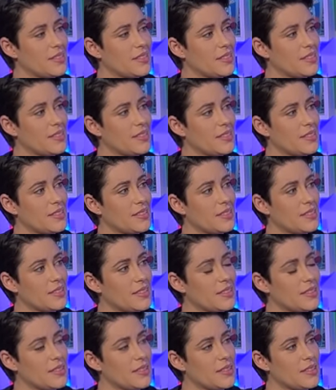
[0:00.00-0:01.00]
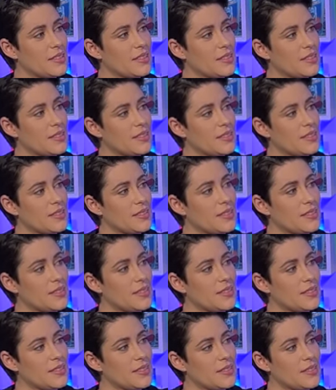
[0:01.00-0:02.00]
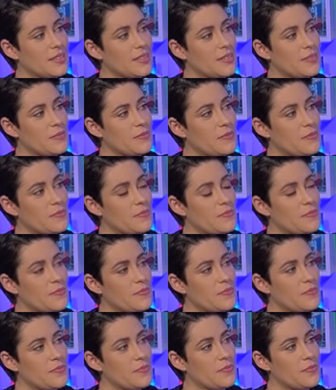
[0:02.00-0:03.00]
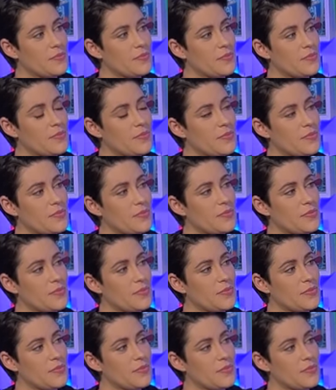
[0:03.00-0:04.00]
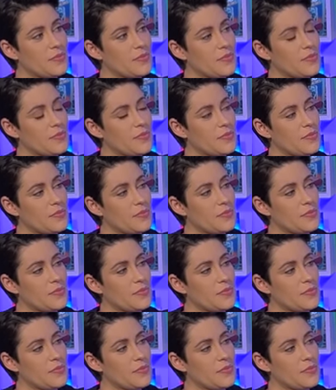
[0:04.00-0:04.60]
No words are spoken by the person on screen.